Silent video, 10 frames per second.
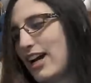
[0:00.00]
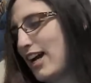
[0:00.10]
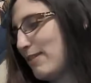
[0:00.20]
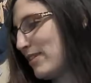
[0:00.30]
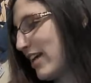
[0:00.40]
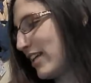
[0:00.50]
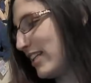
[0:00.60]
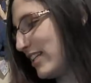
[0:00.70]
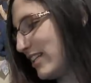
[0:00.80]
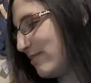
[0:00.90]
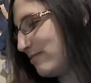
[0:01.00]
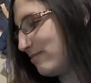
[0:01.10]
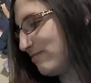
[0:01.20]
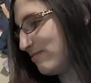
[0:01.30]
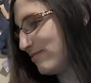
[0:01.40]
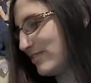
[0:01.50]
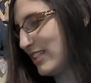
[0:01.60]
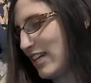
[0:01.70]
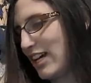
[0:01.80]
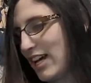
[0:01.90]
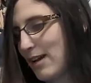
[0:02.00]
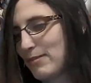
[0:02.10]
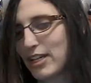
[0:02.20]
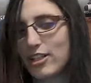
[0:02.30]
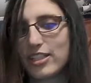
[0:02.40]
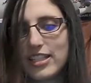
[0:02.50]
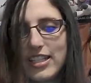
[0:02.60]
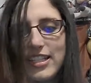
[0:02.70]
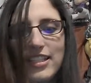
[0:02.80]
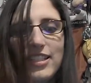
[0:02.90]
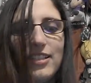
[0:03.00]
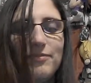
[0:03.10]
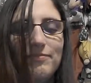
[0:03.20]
I'm that kitty. I'm that good keys.